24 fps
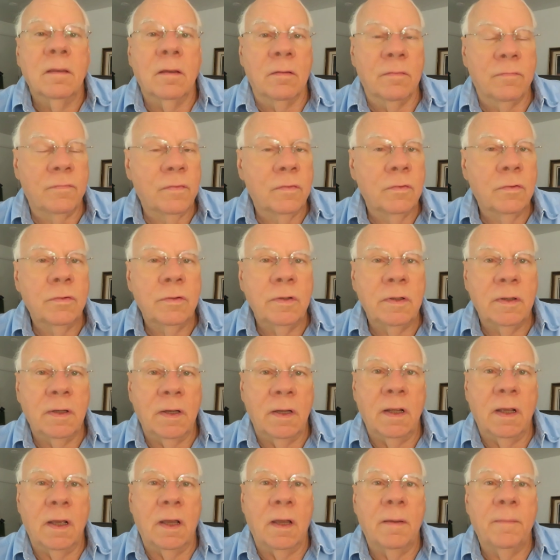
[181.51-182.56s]
a voting
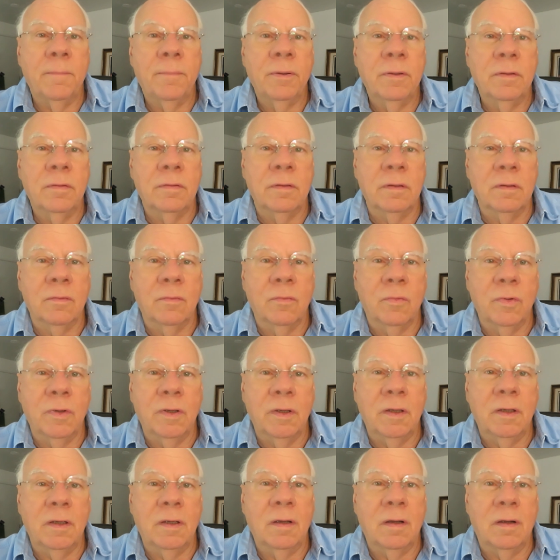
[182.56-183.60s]
app that
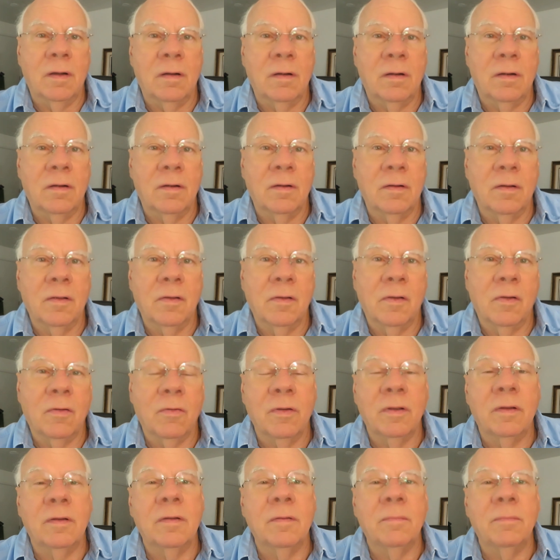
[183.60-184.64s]
we are
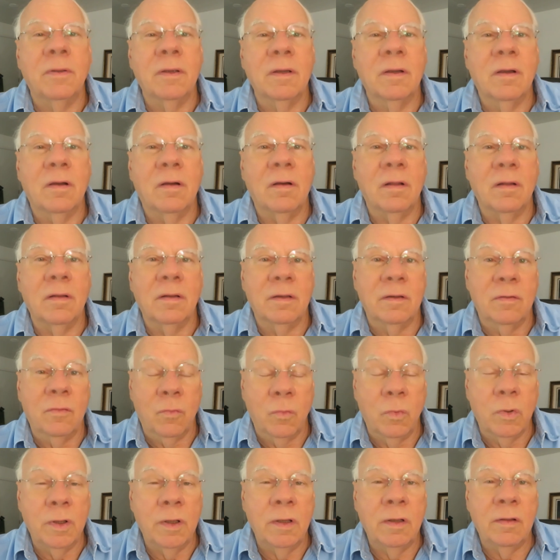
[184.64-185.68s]
going to be
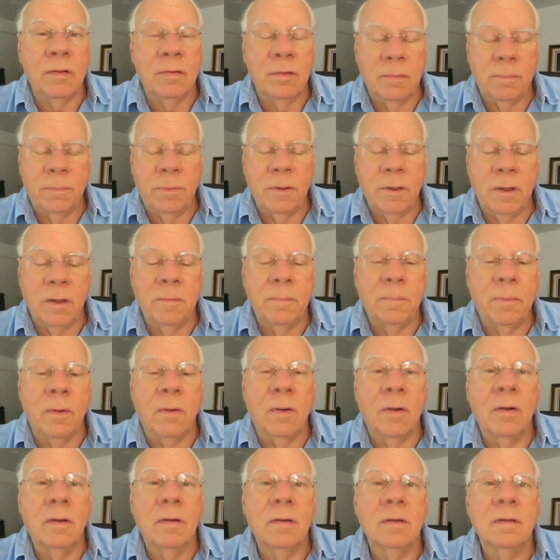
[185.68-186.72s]
calling We the
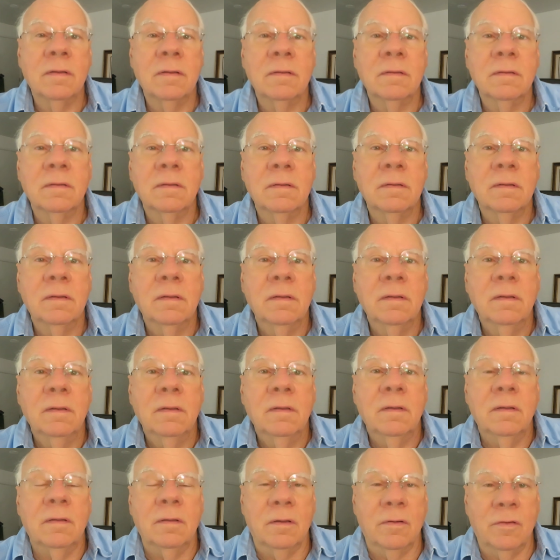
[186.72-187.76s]
People,
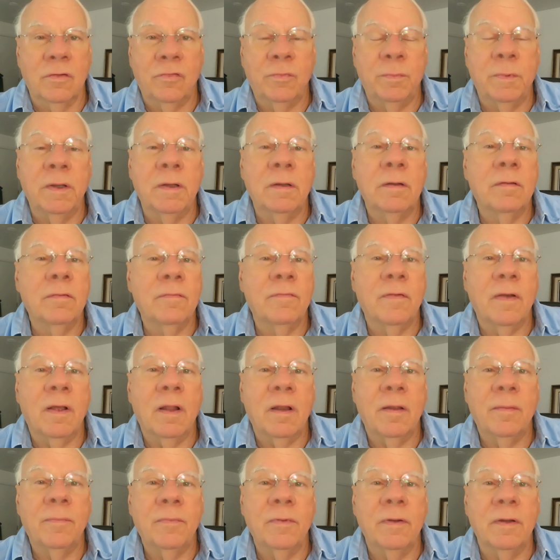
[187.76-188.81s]
that is being
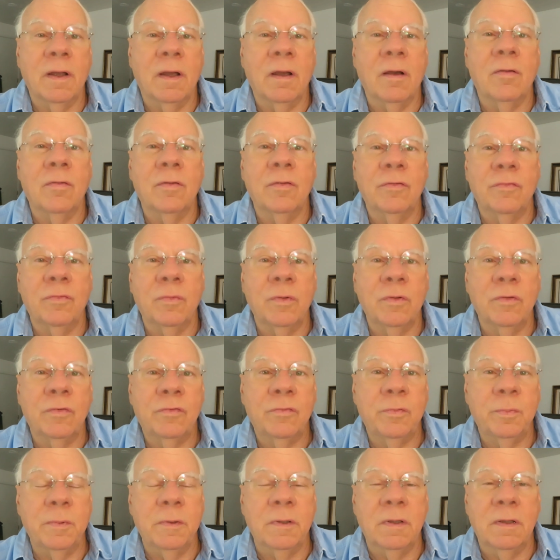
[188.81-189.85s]
developed now as we
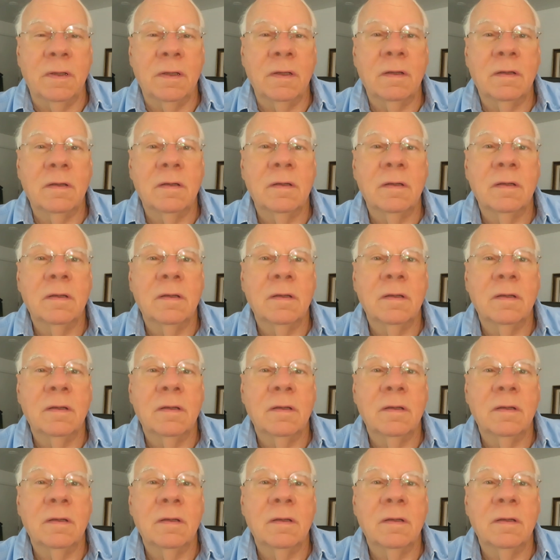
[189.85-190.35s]
speak.